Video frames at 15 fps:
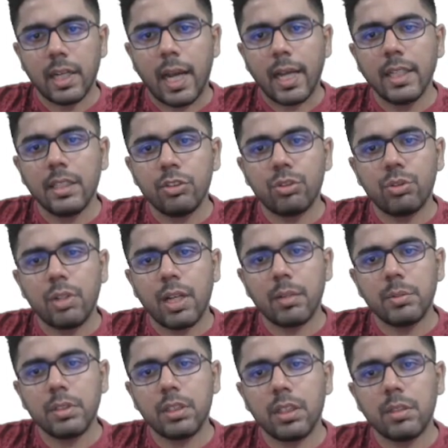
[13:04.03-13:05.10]
9 should have
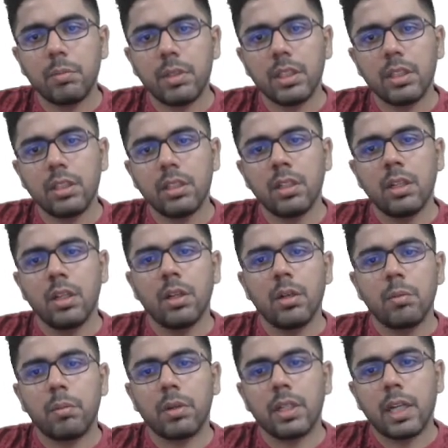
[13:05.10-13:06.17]
been the remainder,
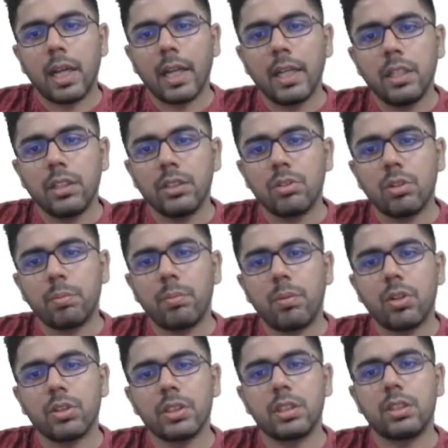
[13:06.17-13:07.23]
but 9 is your
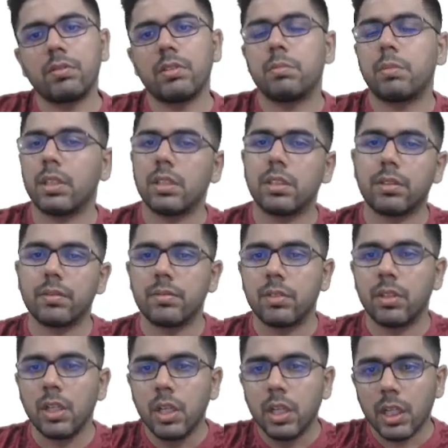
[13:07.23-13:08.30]
positive remainder.
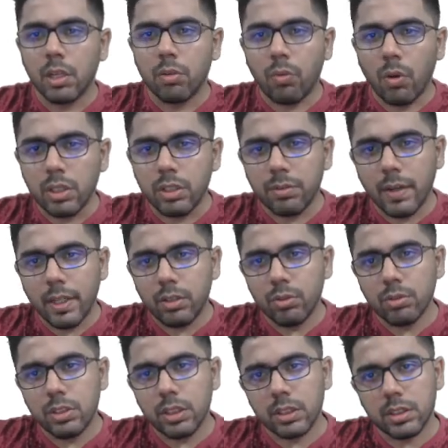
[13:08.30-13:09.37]
Now what if I
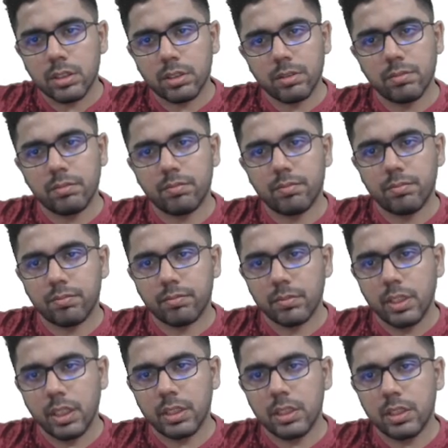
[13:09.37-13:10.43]
do this?
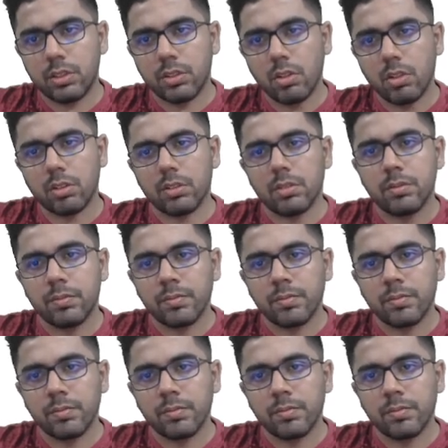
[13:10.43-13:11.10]
Is this wrong?